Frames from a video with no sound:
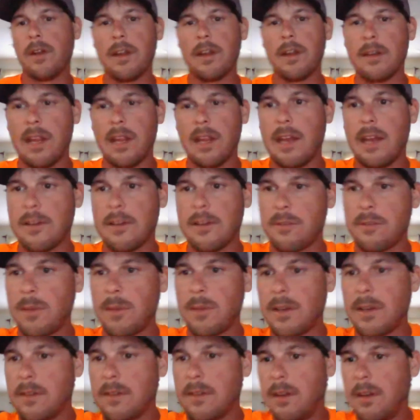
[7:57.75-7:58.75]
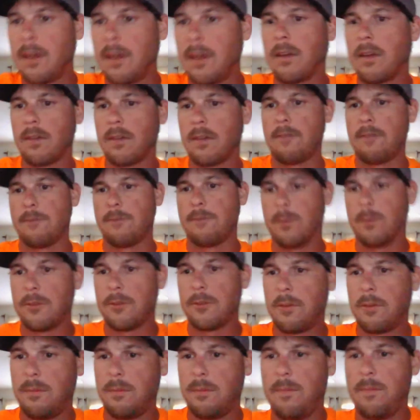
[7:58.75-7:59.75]
and it just makes the day uncomfortable.
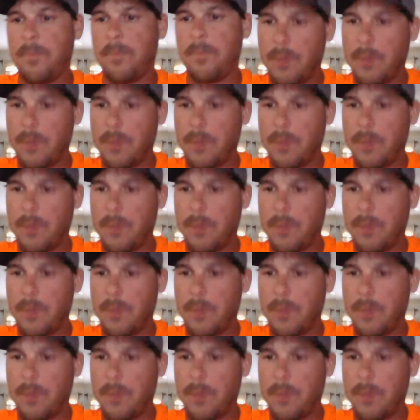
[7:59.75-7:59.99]
So